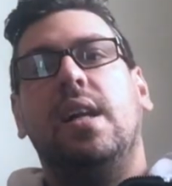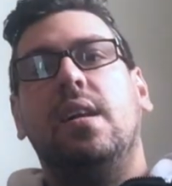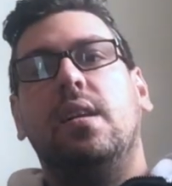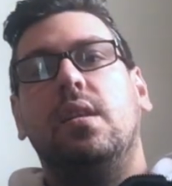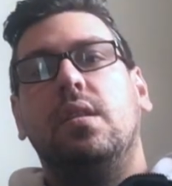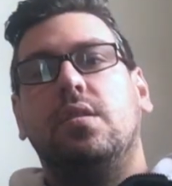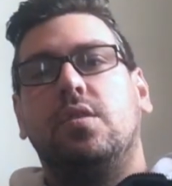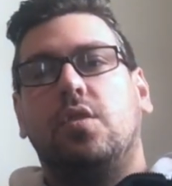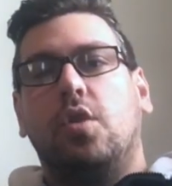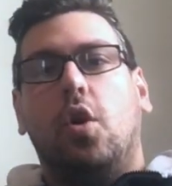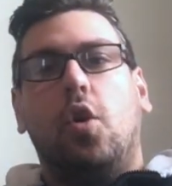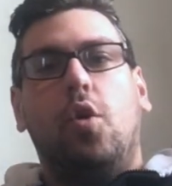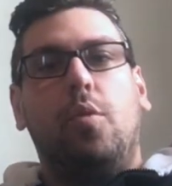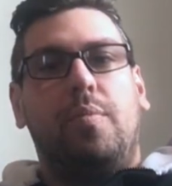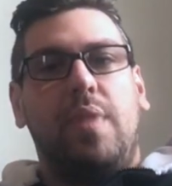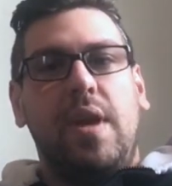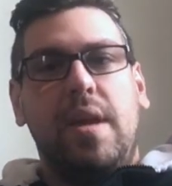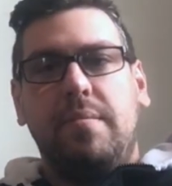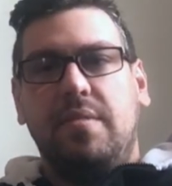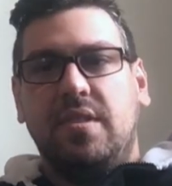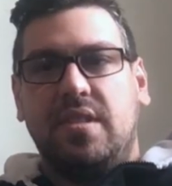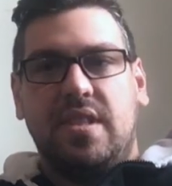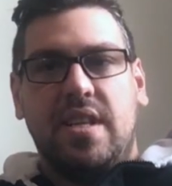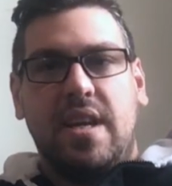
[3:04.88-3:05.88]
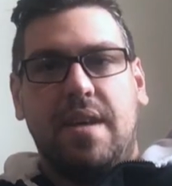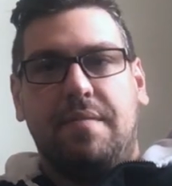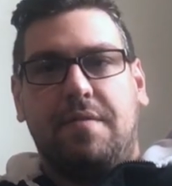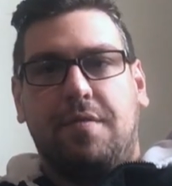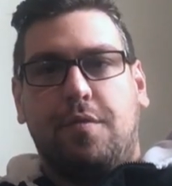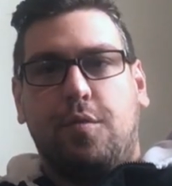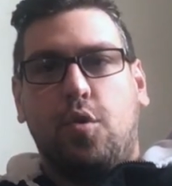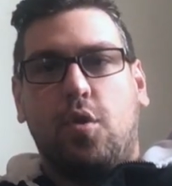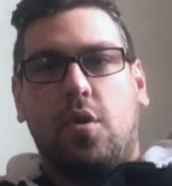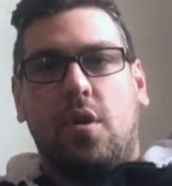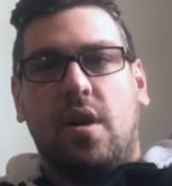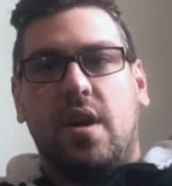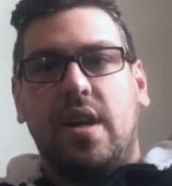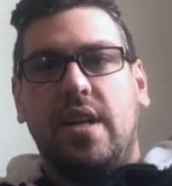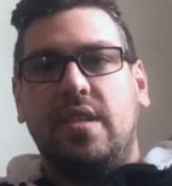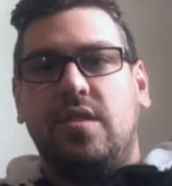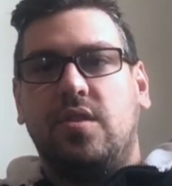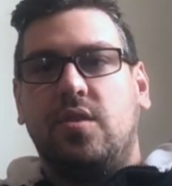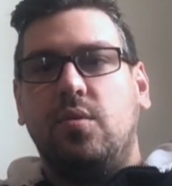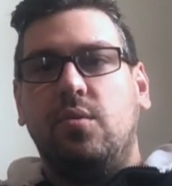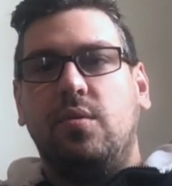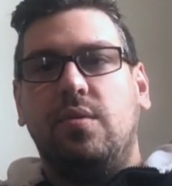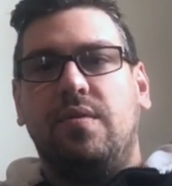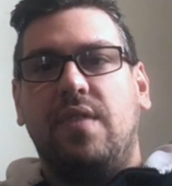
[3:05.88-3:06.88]
So baby step 4 is
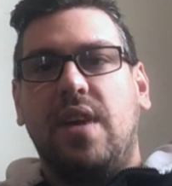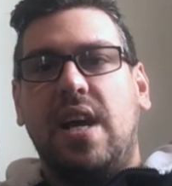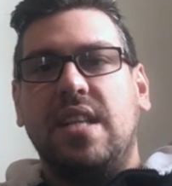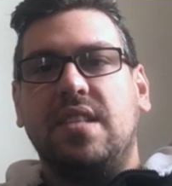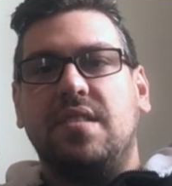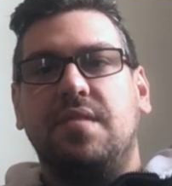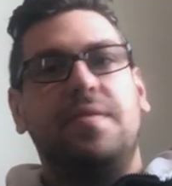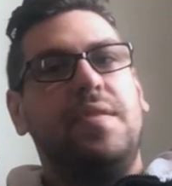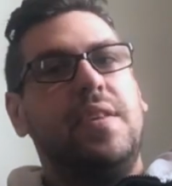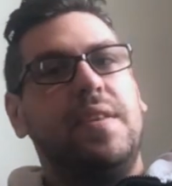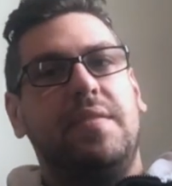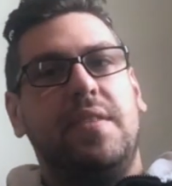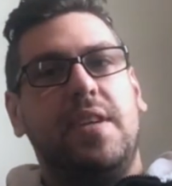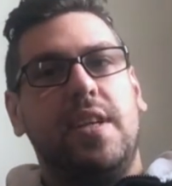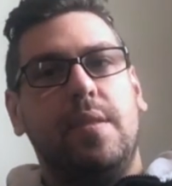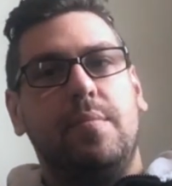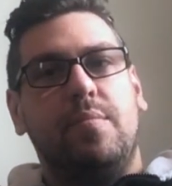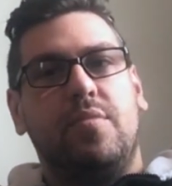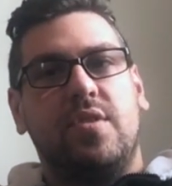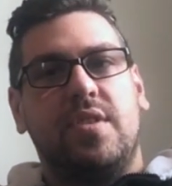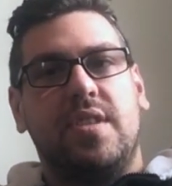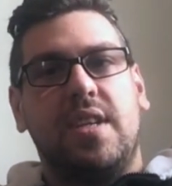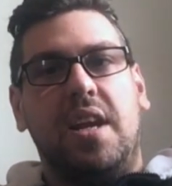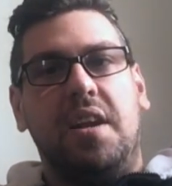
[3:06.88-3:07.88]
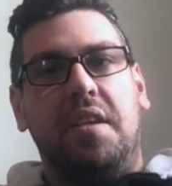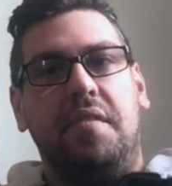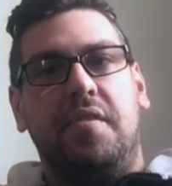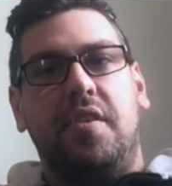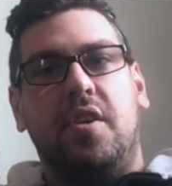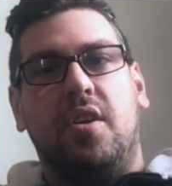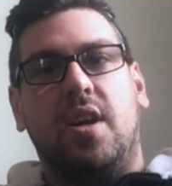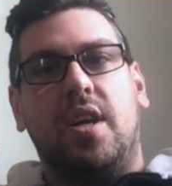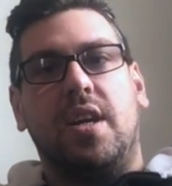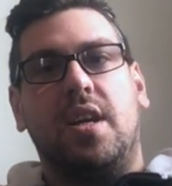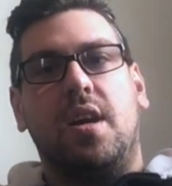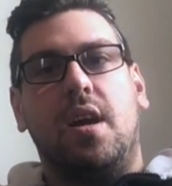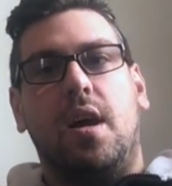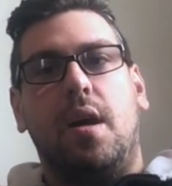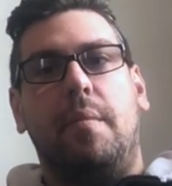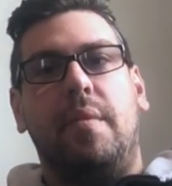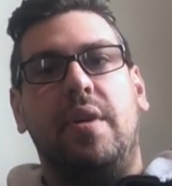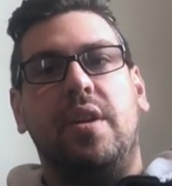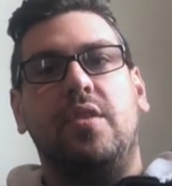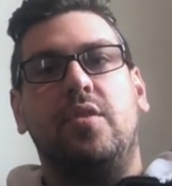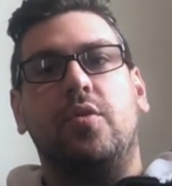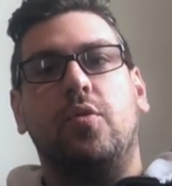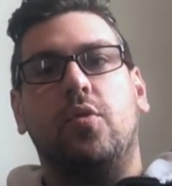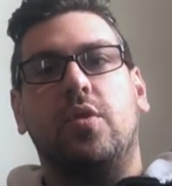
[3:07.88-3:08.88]
to invest 15% of your income
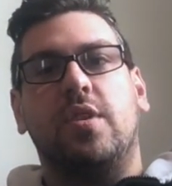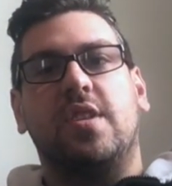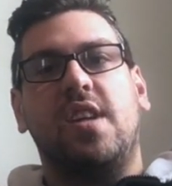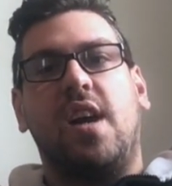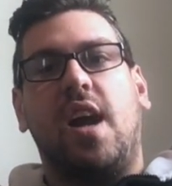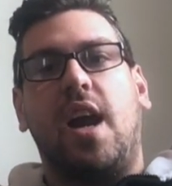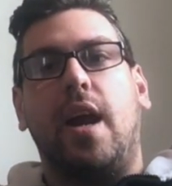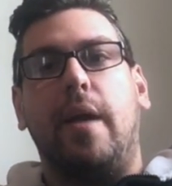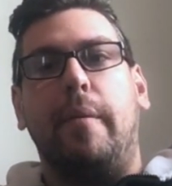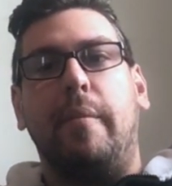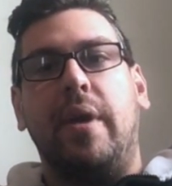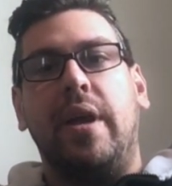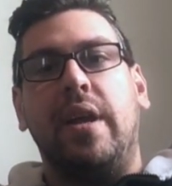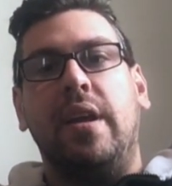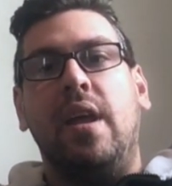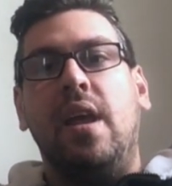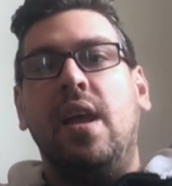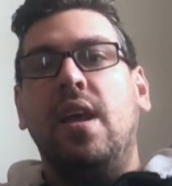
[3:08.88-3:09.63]
into retirement.